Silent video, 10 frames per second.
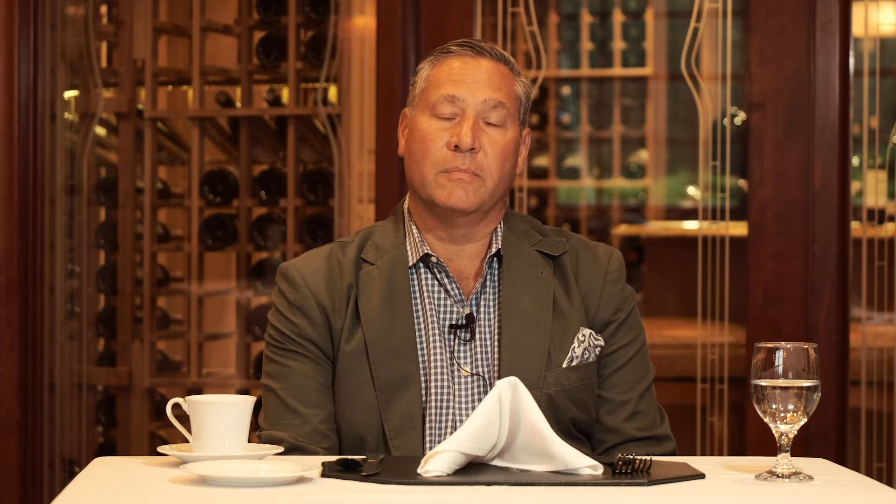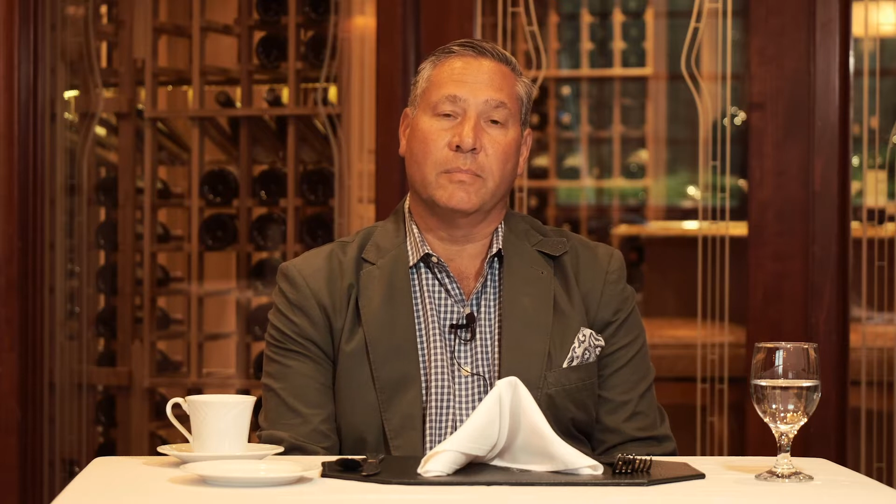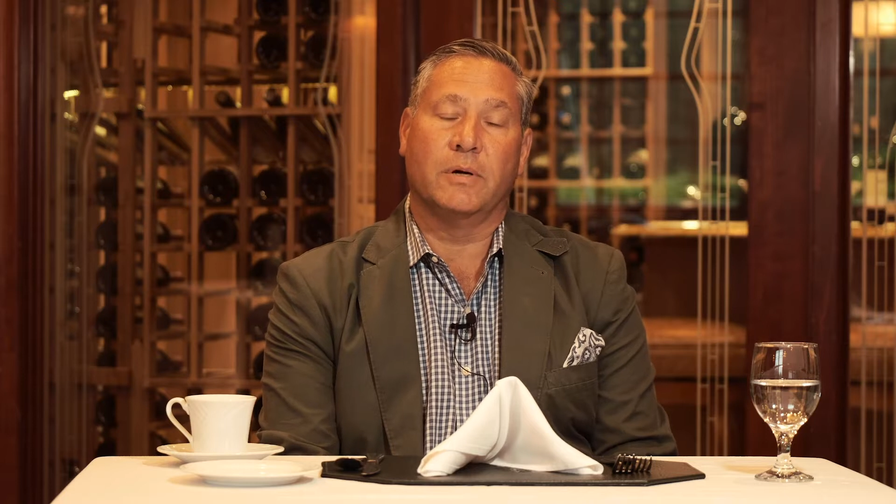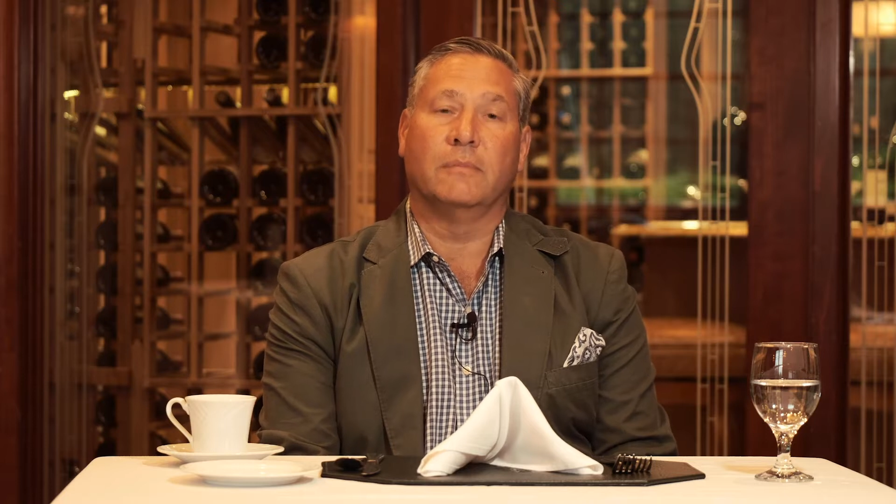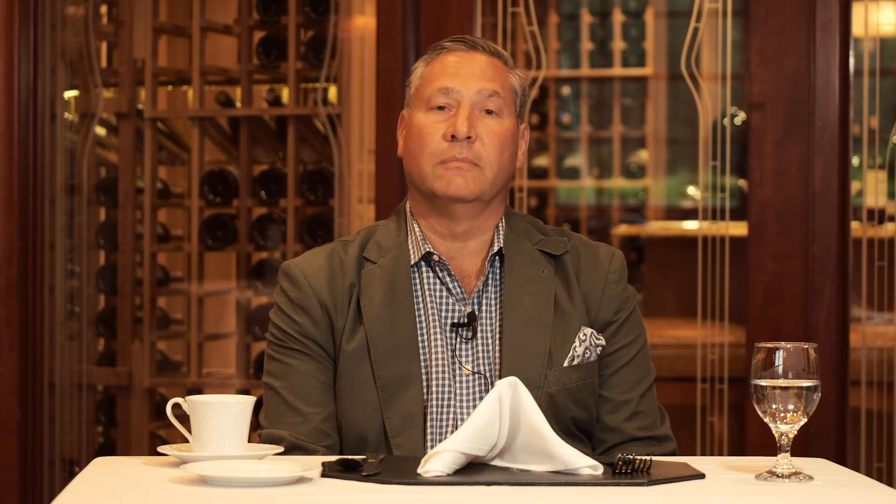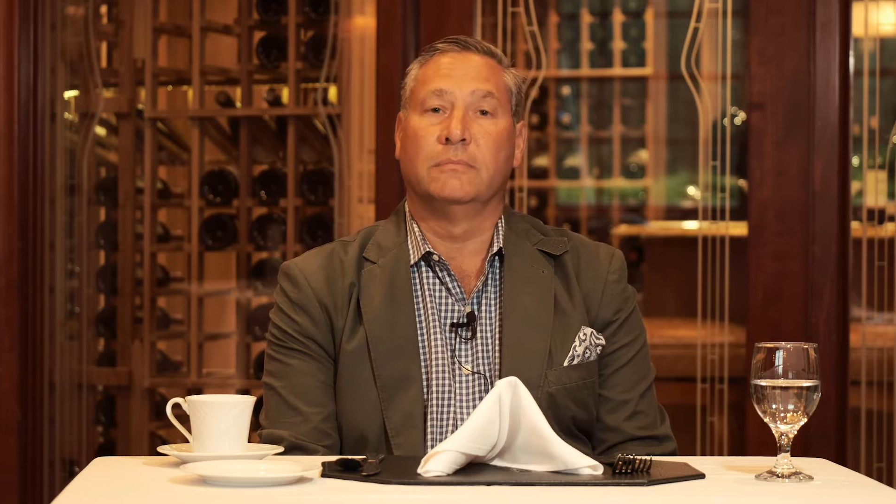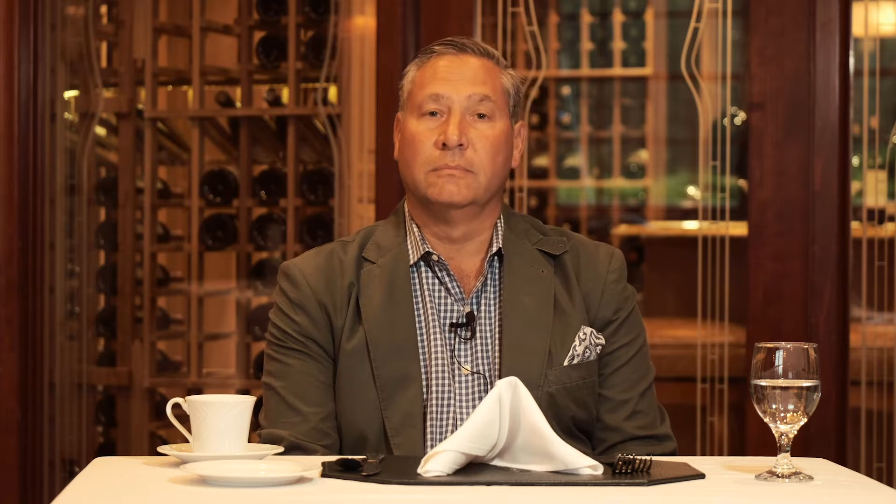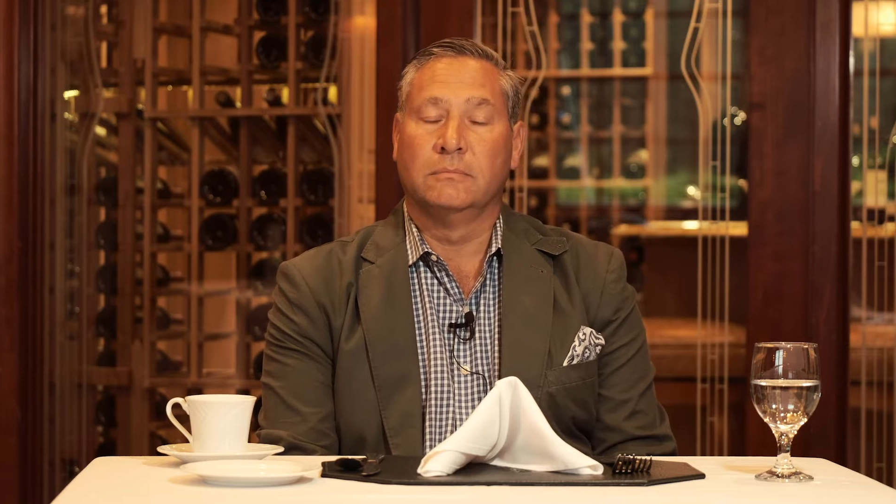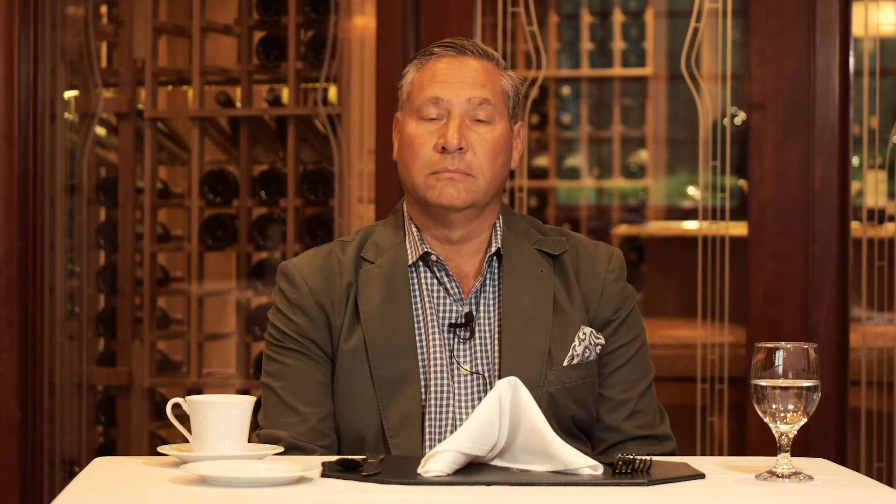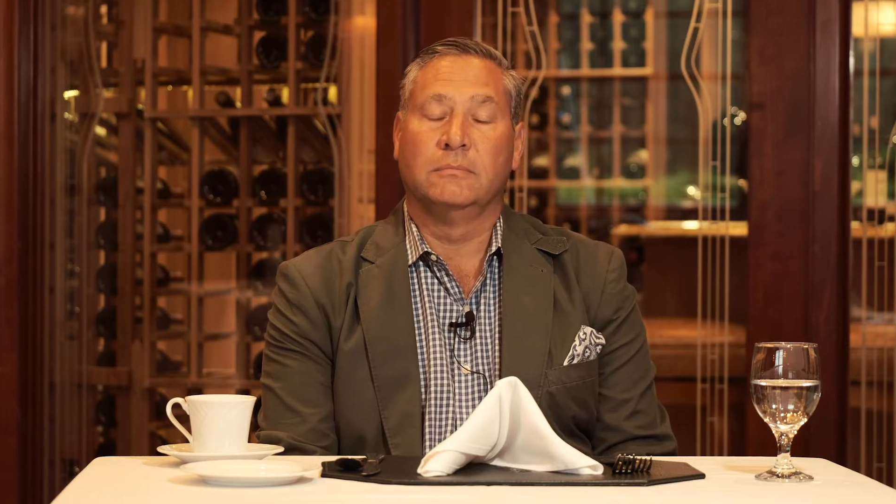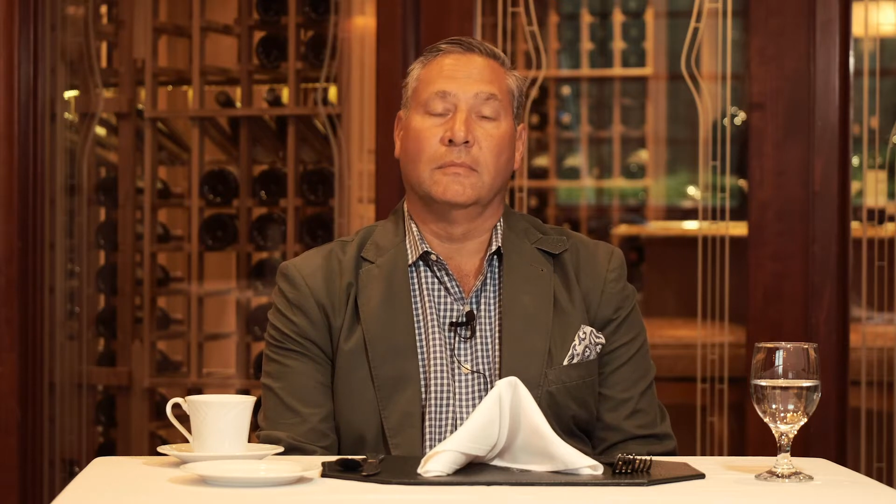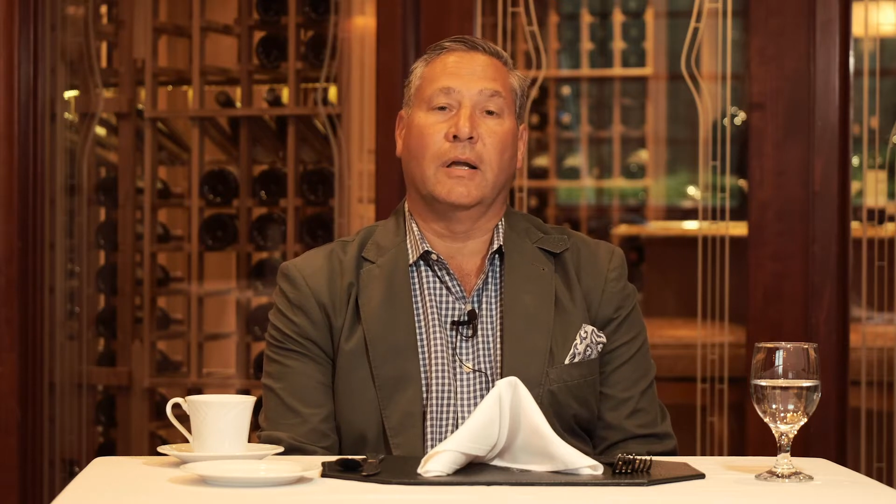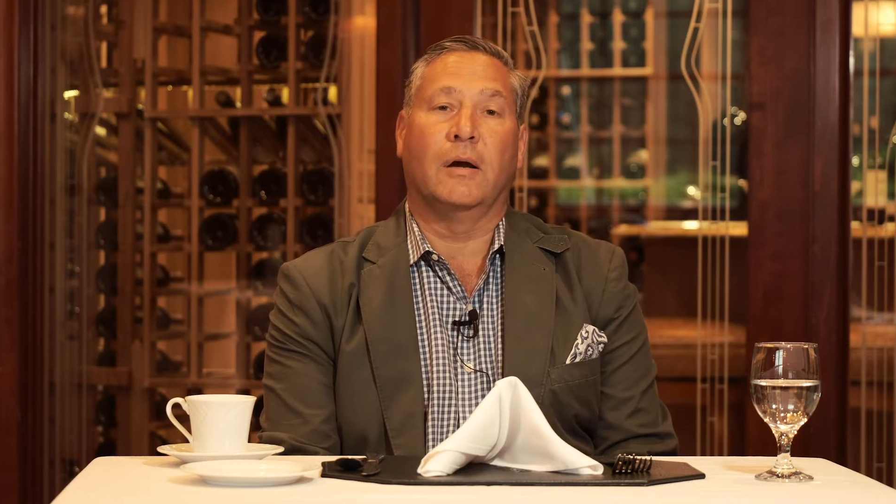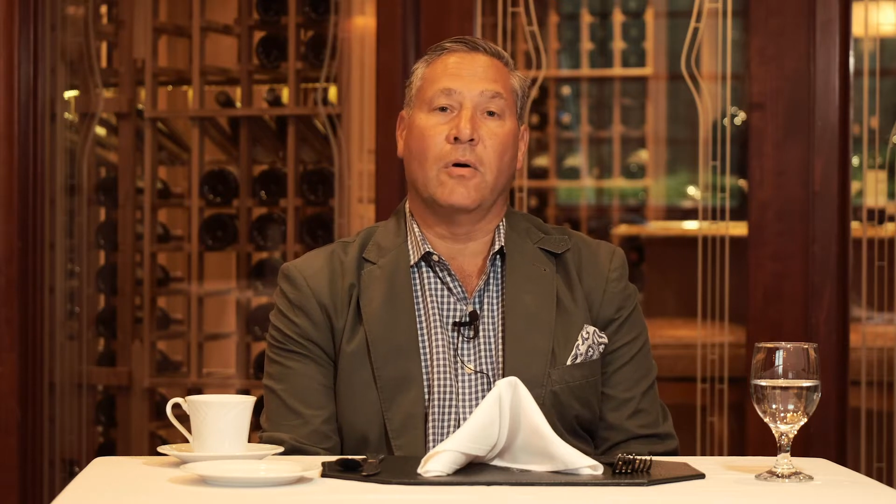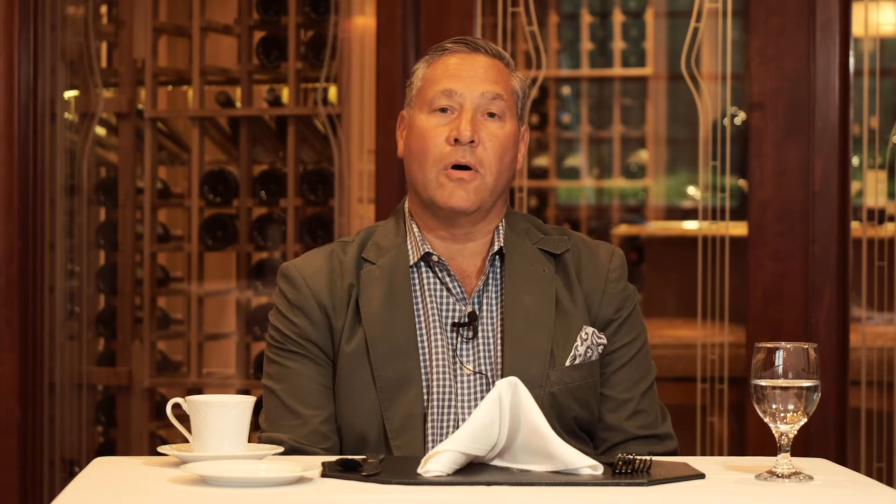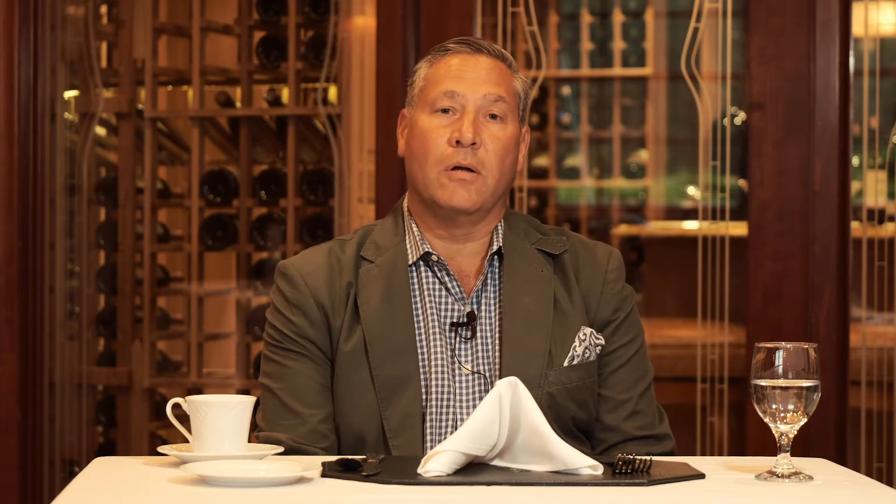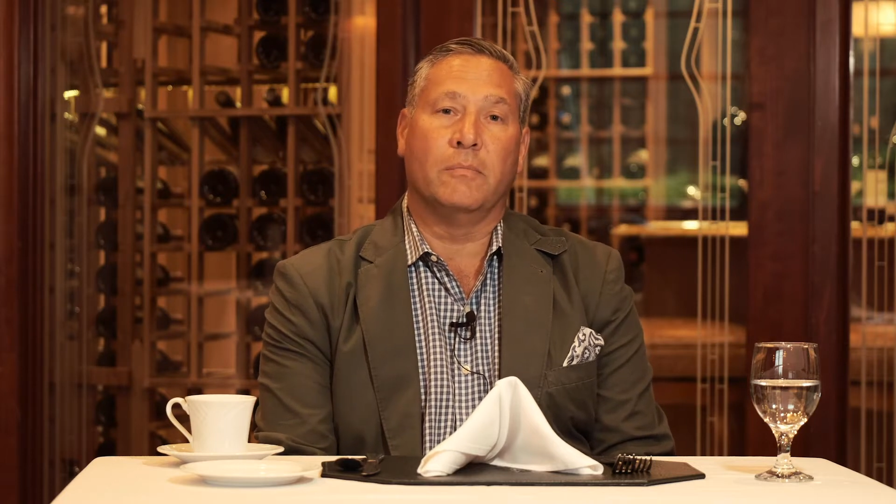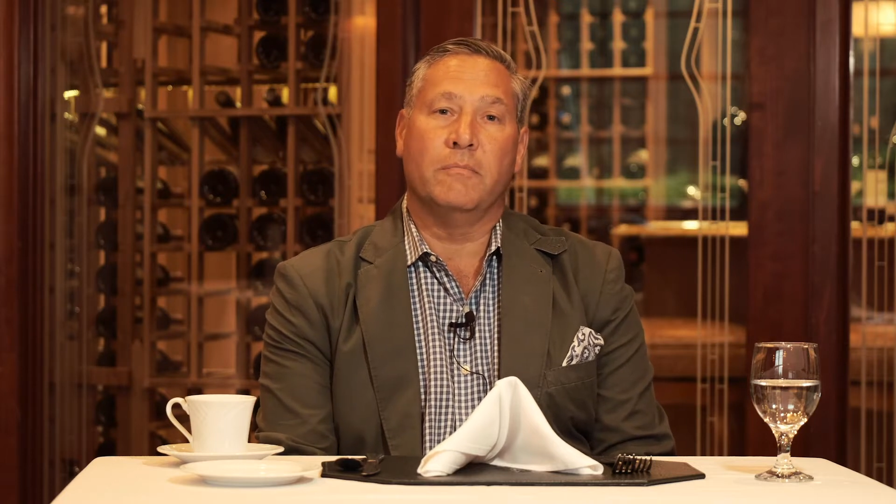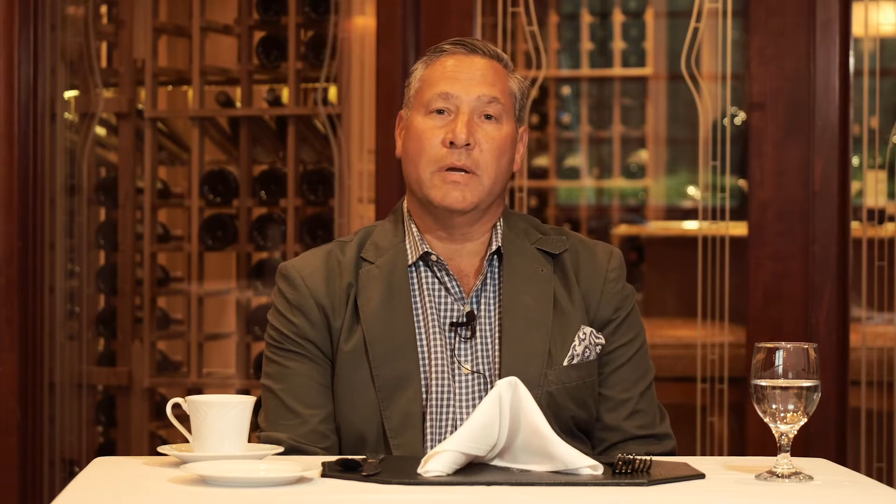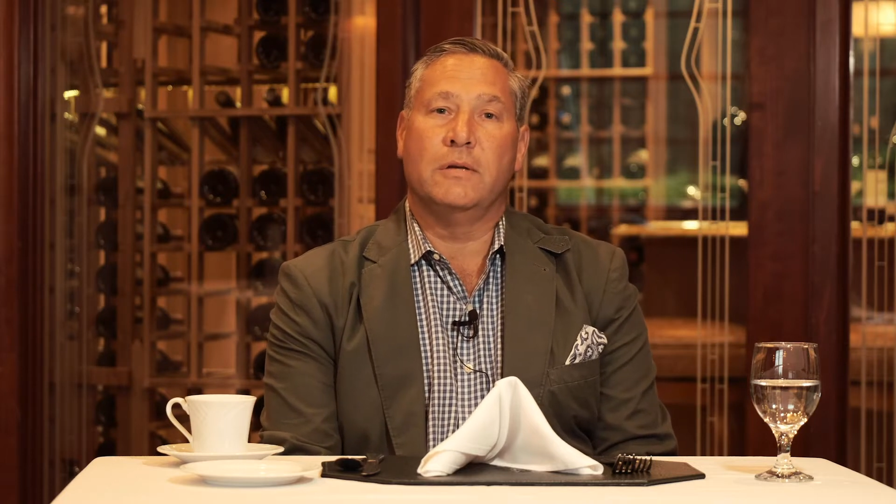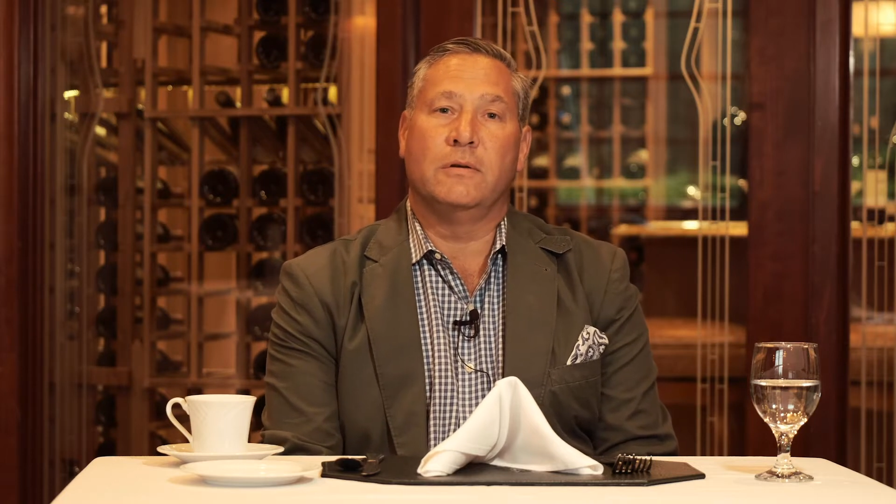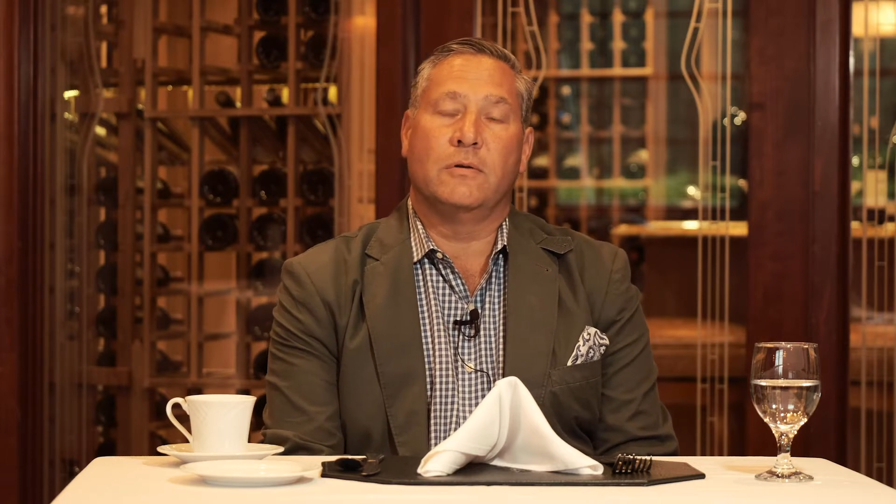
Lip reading: But like all big